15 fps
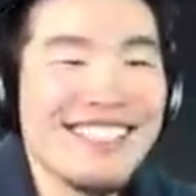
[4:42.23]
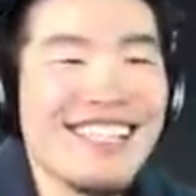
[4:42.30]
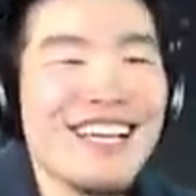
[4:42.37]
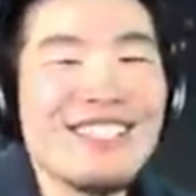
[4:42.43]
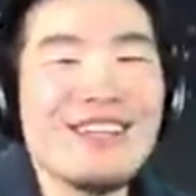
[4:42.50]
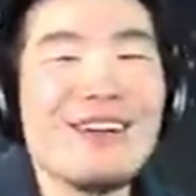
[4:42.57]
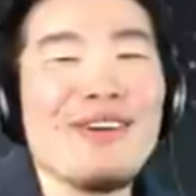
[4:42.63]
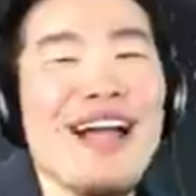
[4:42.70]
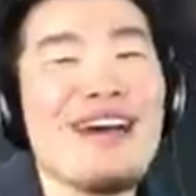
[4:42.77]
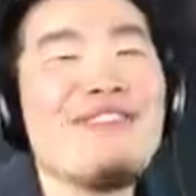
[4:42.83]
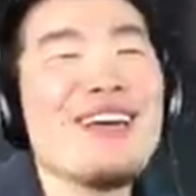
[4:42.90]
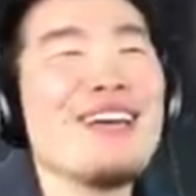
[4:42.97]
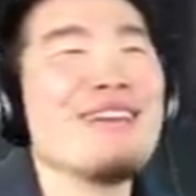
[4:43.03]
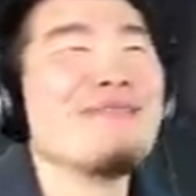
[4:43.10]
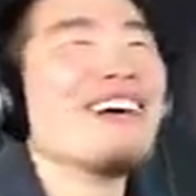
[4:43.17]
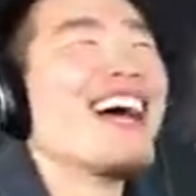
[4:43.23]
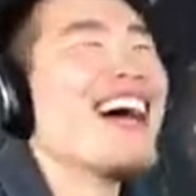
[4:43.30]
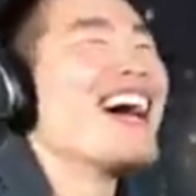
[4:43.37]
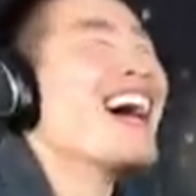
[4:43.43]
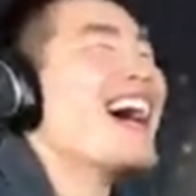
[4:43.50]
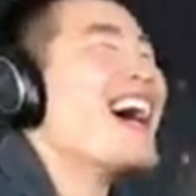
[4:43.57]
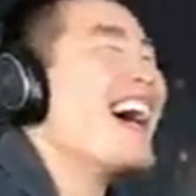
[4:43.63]

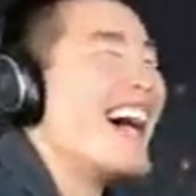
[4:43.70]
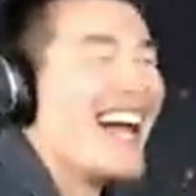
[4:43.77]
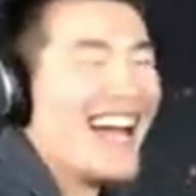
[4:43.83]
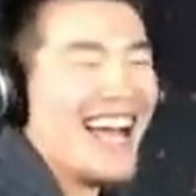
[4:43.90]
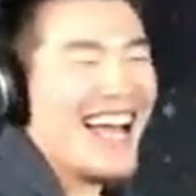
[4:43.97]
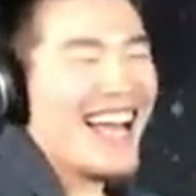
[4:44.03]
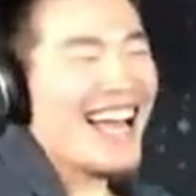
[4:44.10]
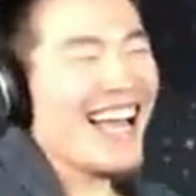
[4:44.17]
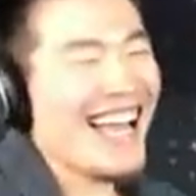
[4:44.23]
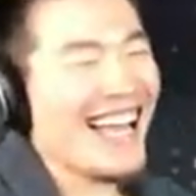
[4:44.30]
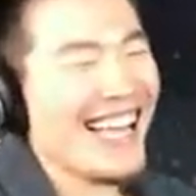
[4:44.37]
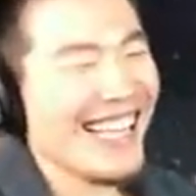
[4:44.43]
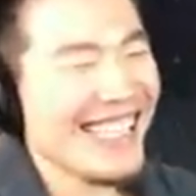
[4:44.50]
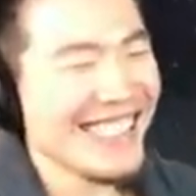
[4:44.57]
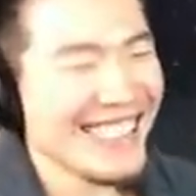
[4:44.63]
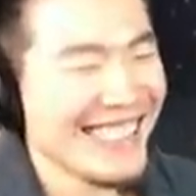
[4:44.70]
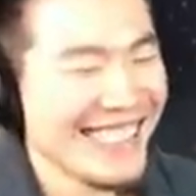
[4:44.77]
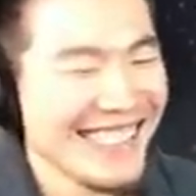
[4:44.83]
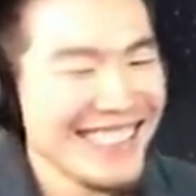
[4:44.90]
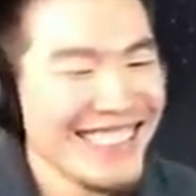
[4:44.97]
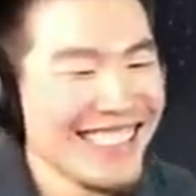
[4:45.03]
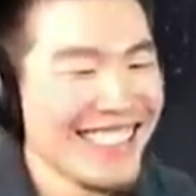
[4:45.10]

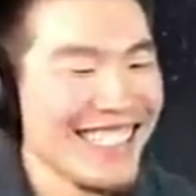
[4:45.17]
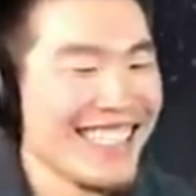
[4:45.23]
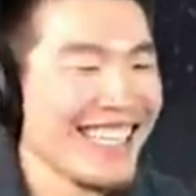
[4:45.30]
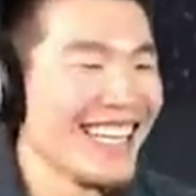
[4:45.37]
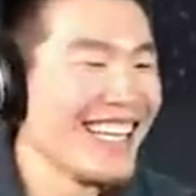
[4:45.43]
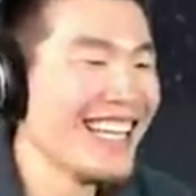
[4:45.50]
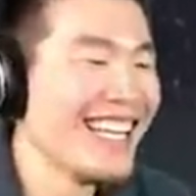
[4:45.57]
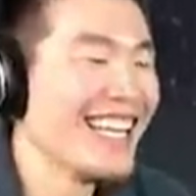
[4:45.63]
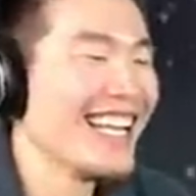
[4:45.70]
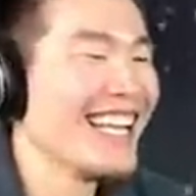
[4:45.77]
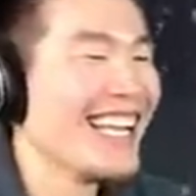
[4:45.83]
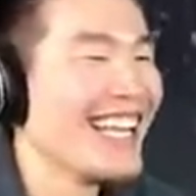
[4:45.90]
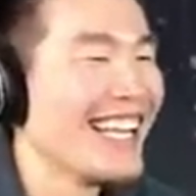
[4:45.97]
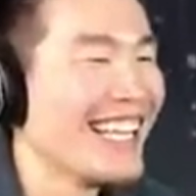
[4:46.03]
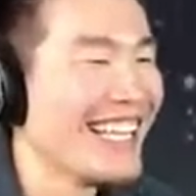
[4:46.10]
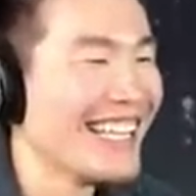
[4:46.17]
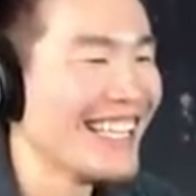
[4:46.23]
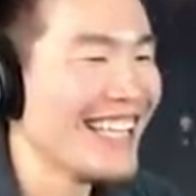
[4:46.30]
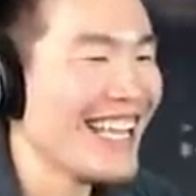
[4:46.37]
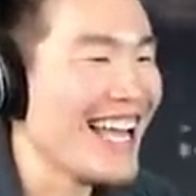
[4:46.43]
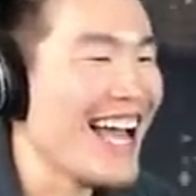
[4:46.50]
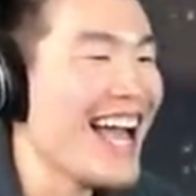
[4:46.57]

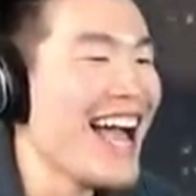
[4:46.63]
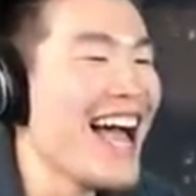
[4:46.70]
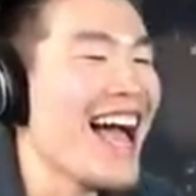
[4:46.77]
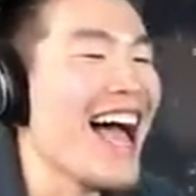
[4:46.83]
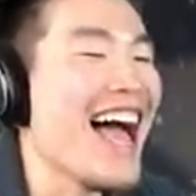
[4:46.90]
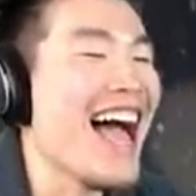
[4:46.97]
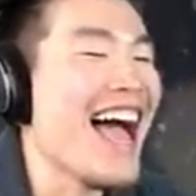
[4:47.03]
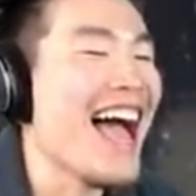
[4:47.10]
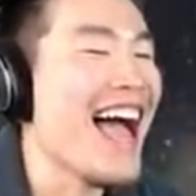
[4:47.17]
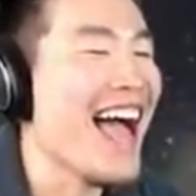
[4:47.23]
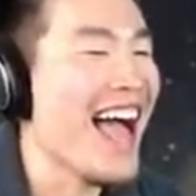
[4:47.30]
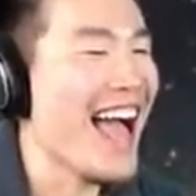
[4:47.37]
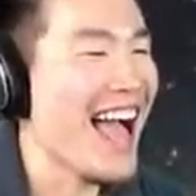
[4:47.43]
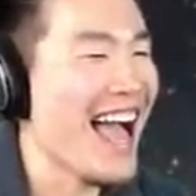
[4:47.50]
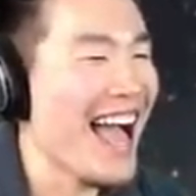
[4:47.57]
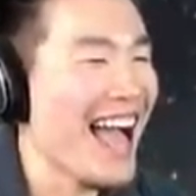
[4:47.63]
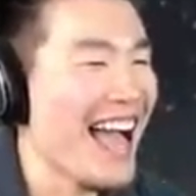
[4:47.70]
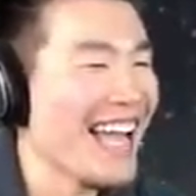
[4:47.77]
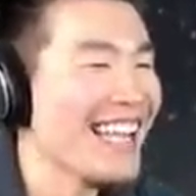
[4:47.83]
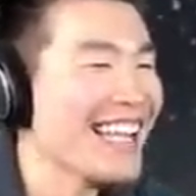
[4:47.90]
No words are spoken by the person on screen.